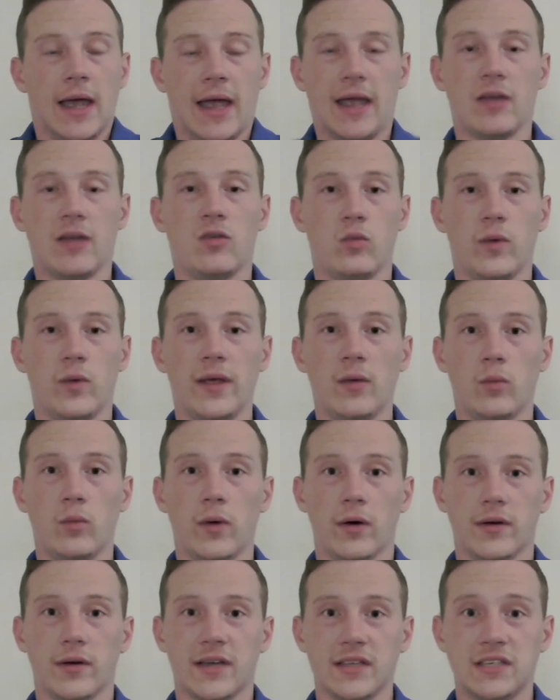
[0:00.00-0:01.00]
And we
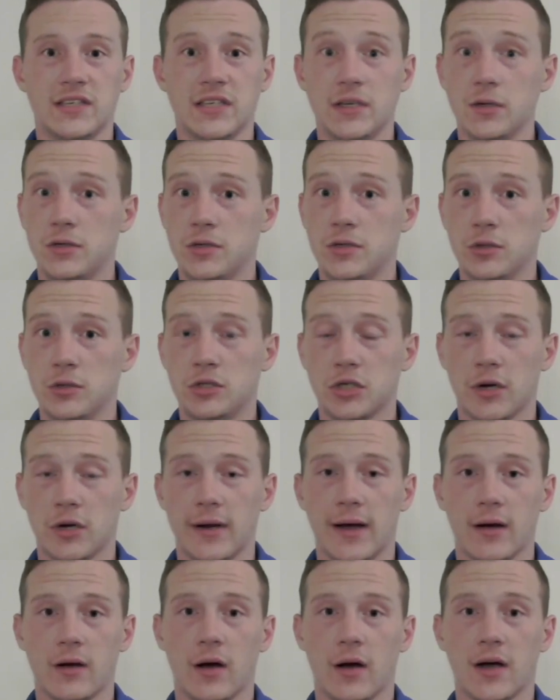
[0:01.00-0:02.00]
will continue to churn
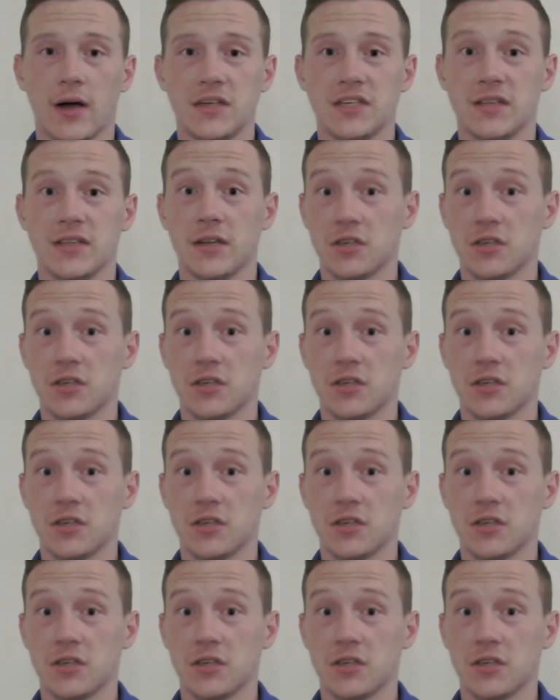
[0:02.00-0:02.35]
out content.